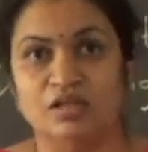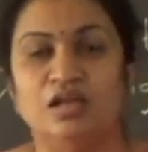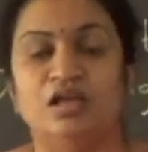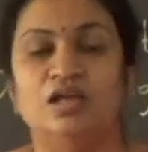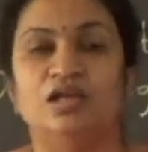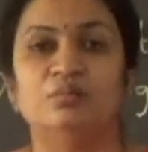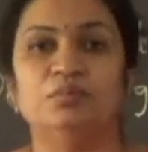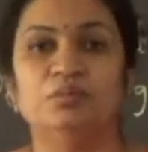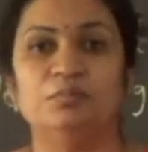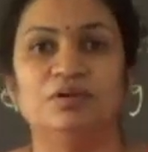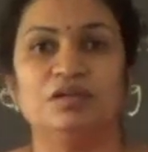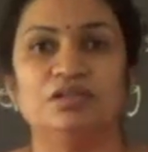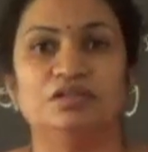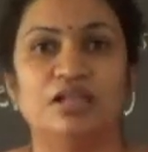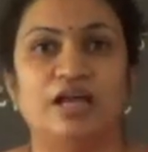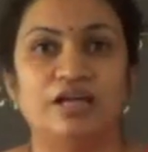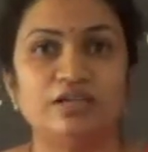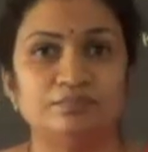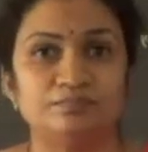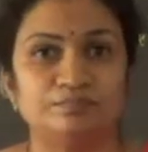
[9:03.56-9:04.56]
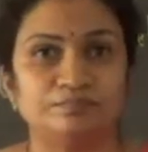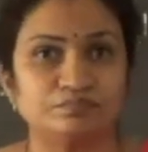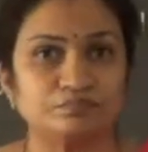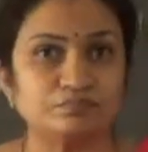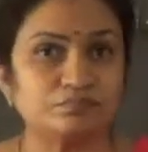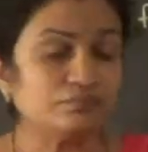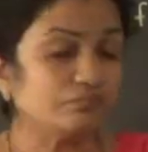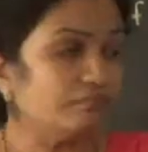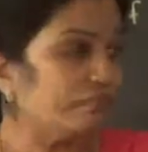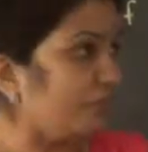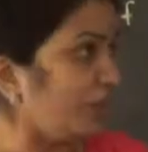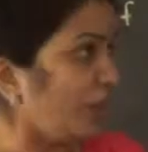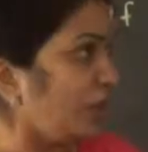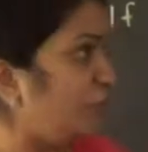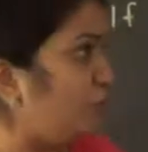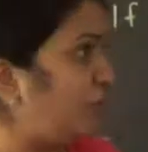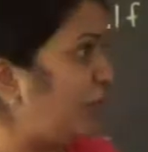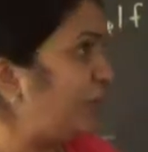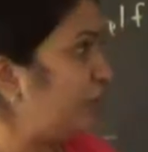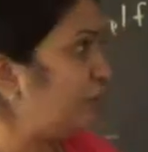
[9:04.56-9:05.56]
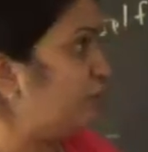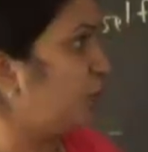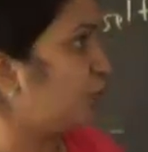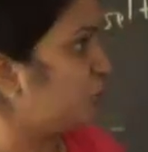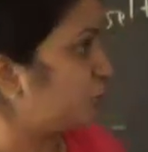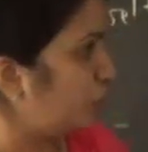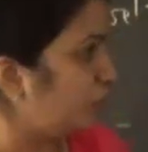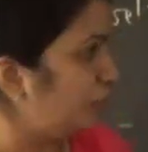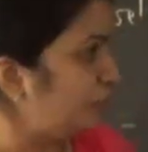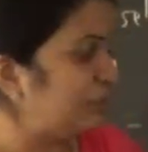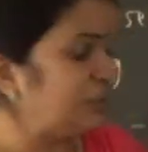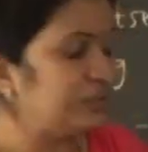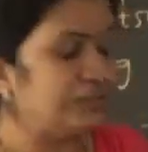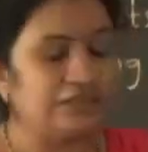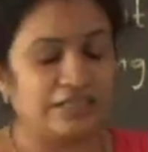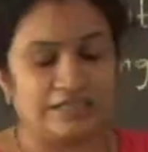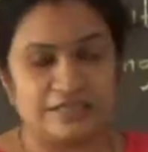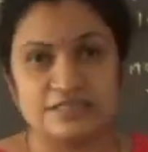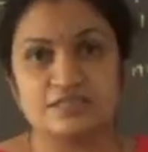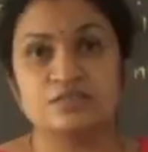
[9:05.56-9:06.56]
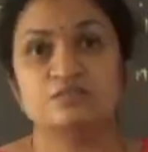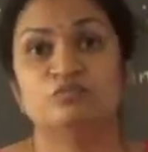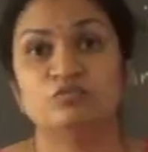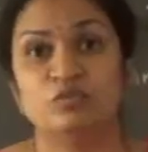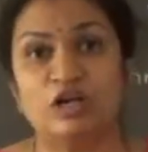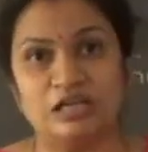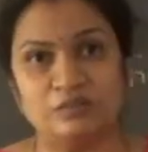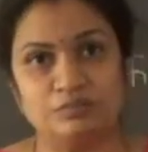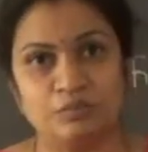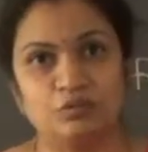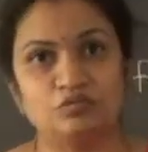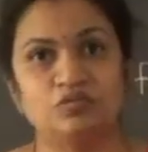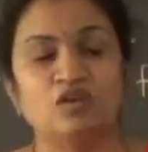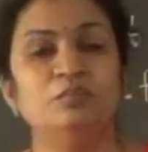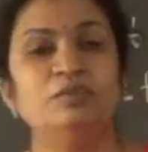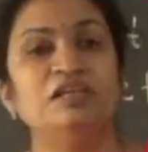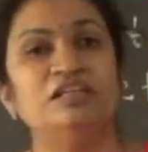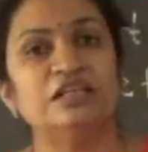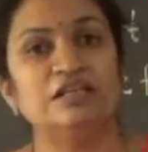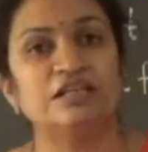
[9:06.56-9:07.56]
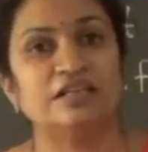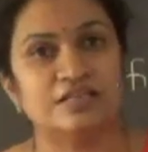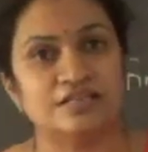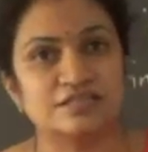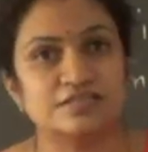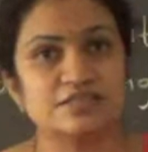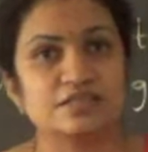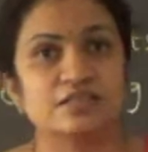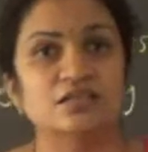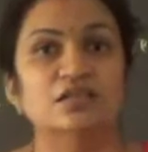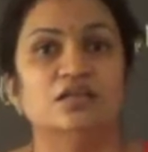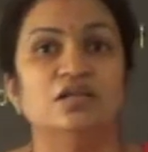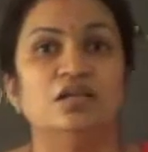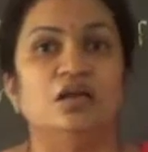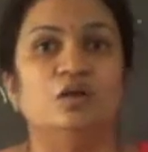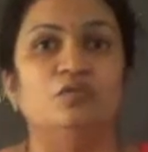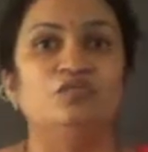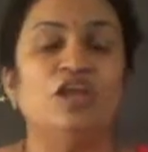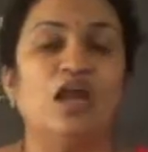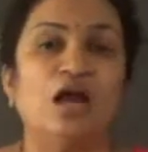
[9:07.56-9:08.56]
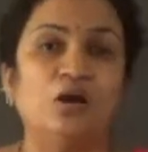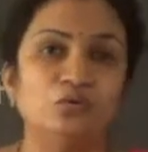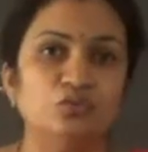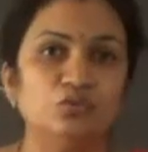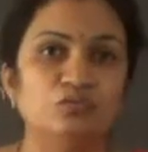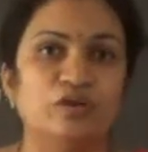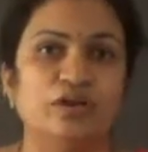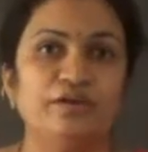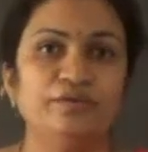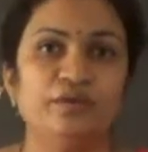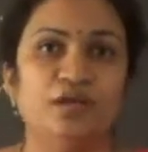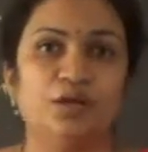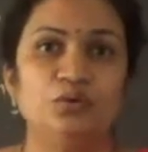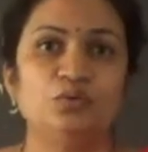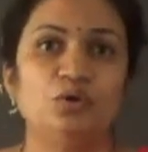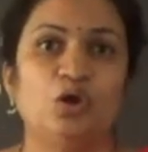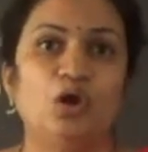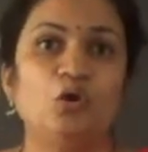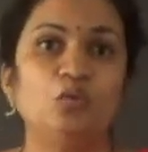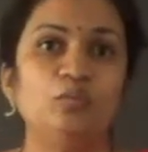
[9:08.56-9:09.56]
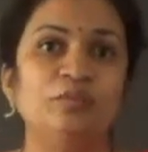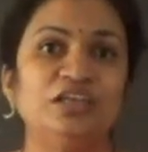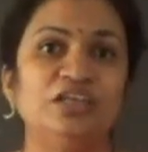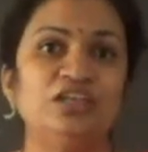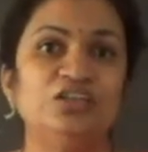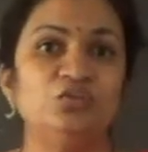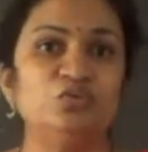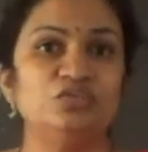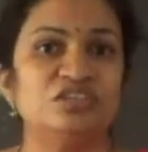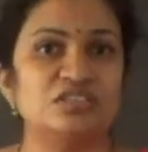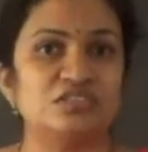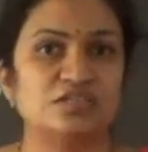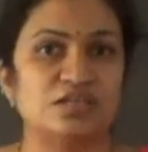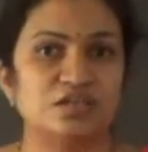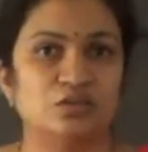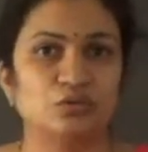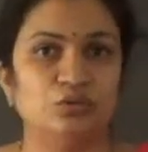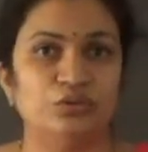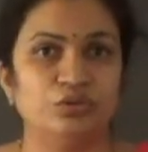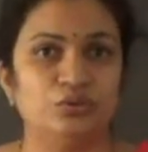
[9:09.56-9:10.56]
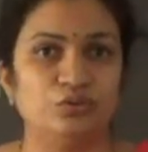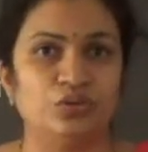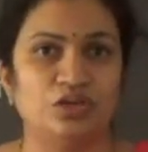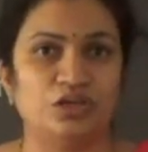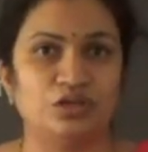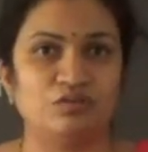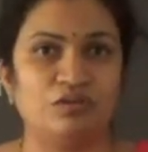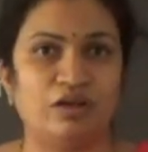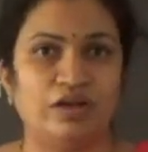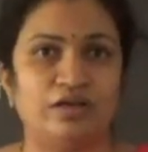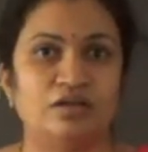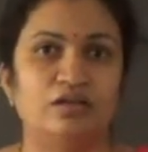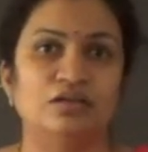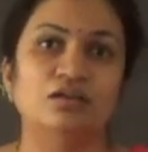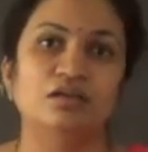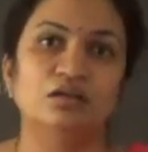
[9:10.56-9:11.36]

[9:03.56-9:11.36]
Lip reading: Remember that while performing the test, we have to find out how many users are going to require.